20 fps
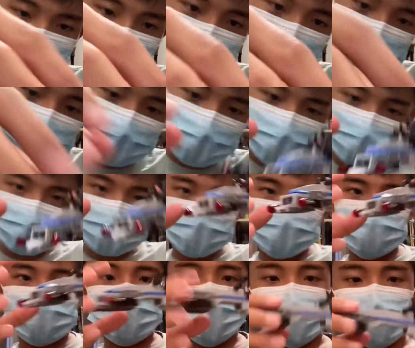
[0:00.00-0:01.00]
neat
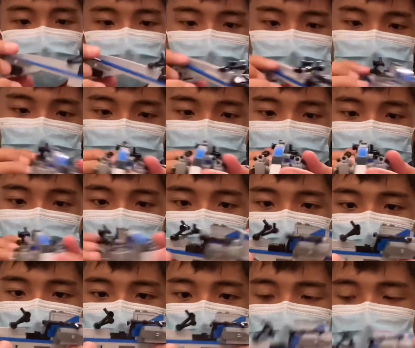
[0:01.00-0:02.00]
speeder.
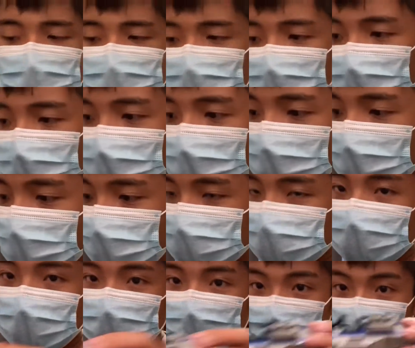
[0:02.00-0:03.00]
So
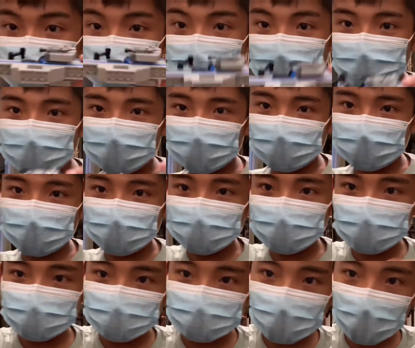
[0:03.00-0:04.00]
let's put this
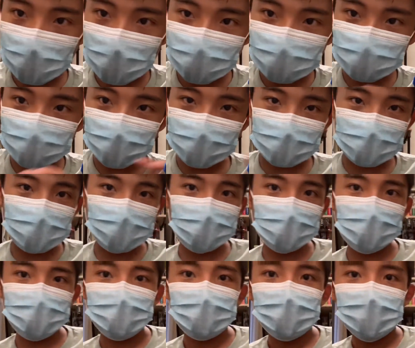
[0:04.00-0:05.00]
down right here.
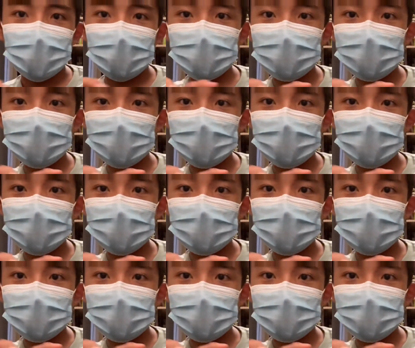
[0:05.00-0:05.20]
And